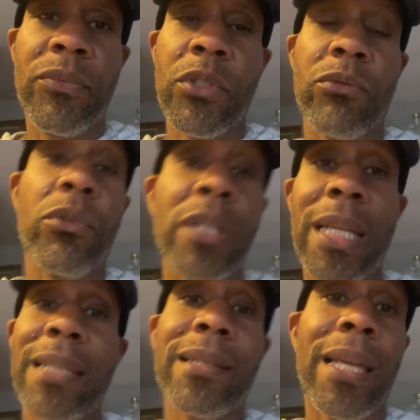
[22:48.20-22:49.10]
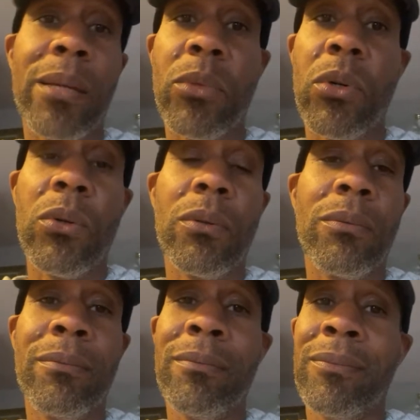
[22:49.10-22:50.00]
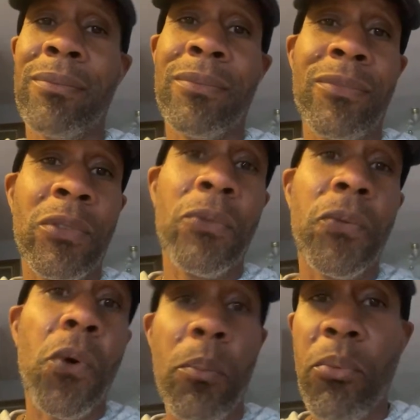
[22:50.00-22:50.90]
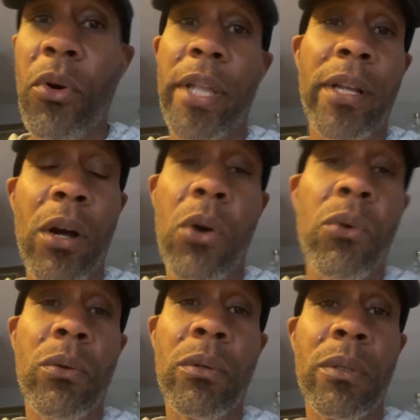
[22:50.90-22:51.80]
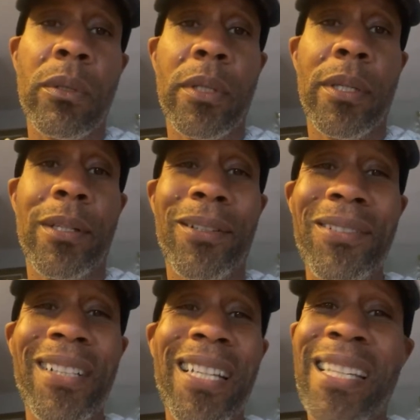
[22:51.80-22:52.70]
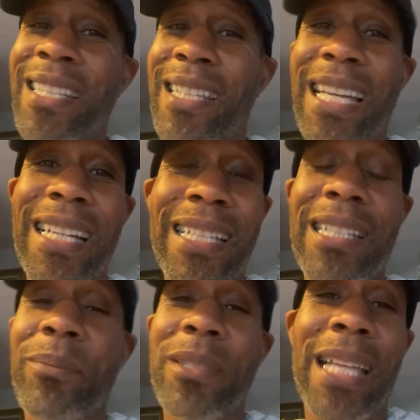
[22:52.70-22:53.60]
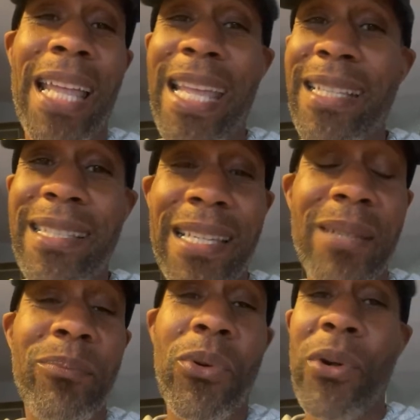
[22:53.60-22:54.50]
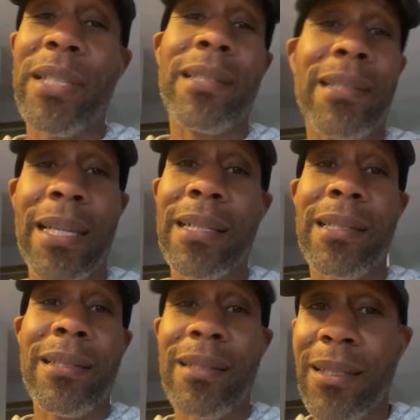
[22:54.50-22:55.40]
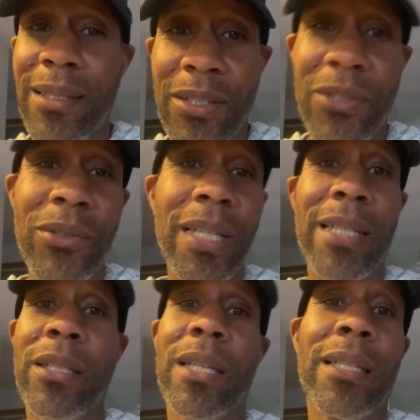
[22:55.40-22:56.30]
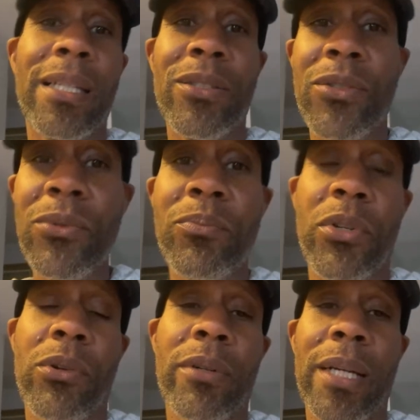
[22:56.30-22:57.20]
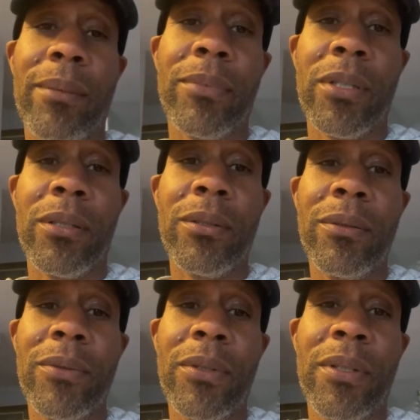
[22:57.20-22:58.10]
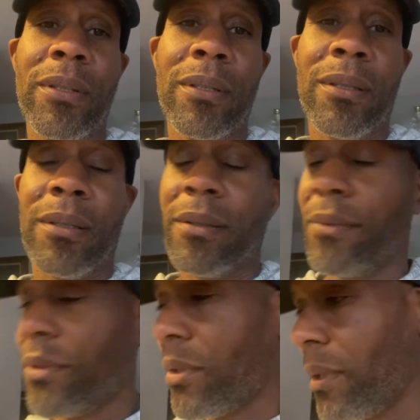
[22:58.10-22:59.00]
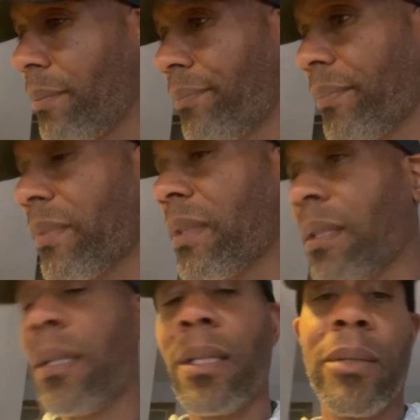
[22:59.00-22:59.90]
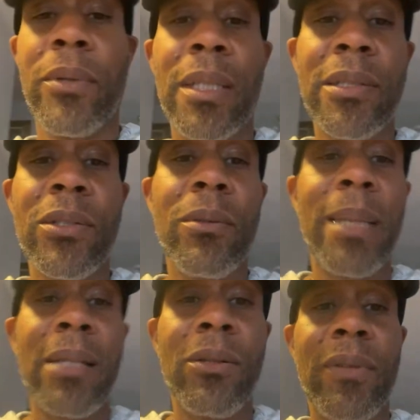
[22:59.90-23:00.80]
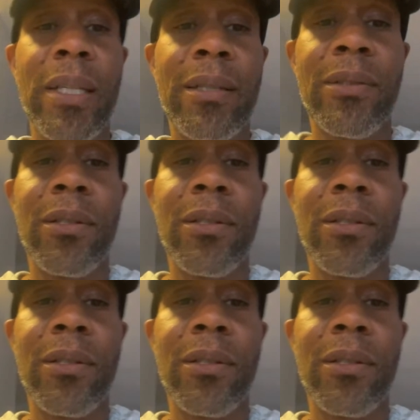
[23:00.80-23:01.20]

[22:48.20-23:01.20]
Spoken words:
to run that same old 4.0. You know, you got to get up to 18.6. You know, that new program. You know. So anyway, let's go back over here to the